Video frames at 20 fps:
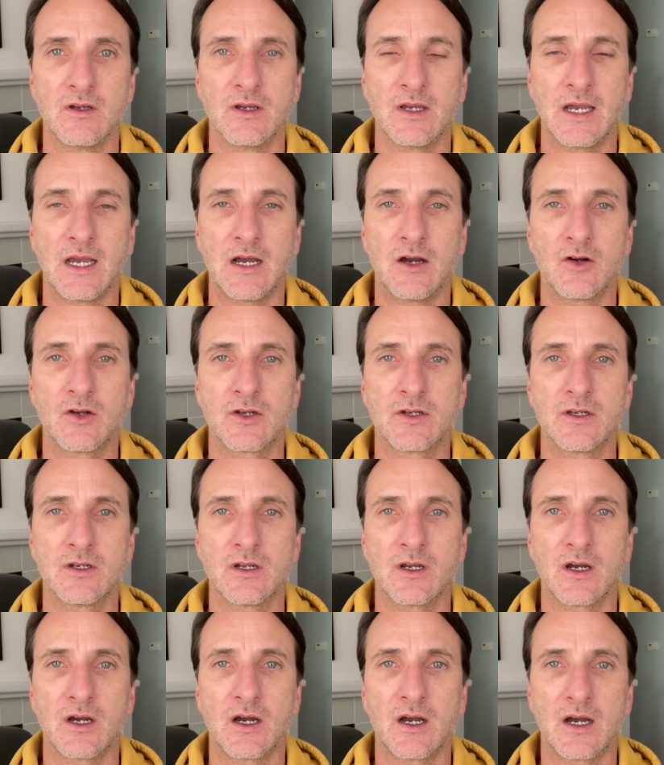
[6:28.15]
how could
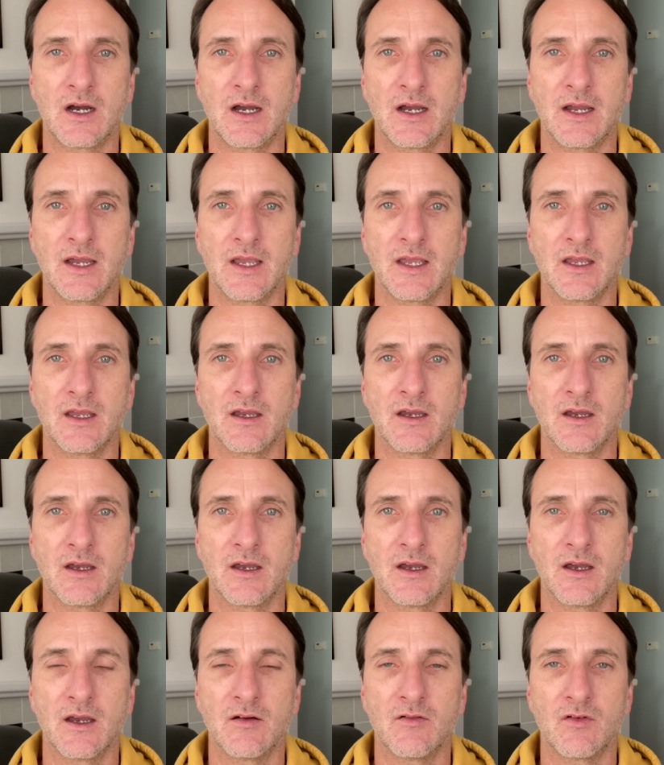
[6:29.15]
I
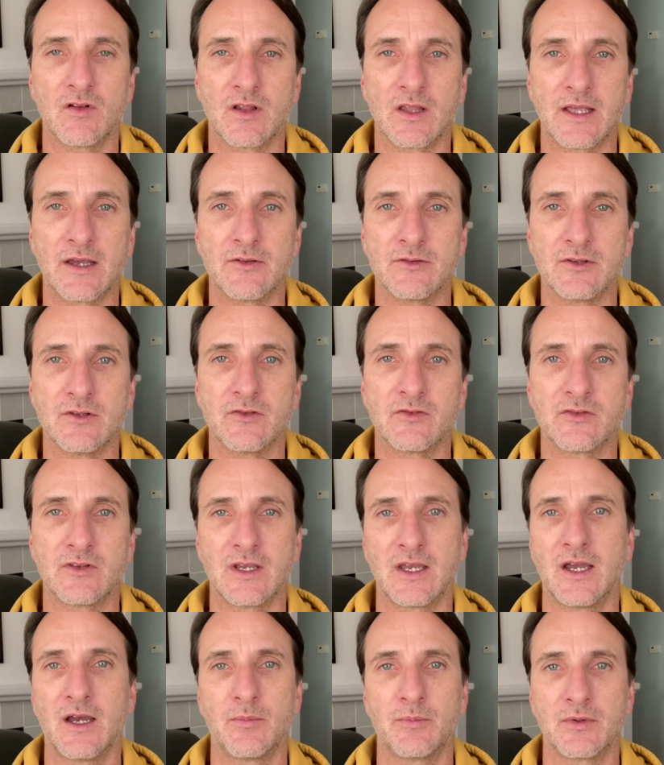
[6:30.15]
have allowed this to
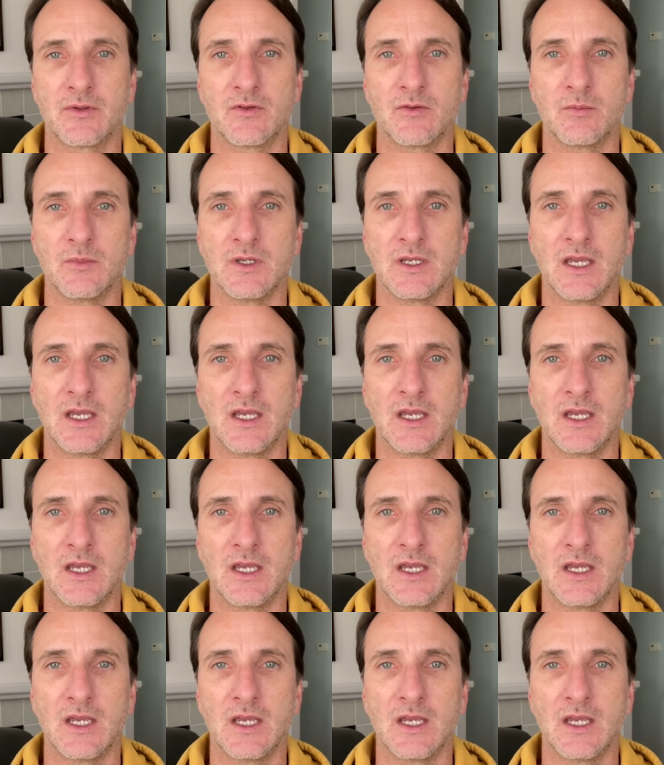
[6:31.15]
happen to me?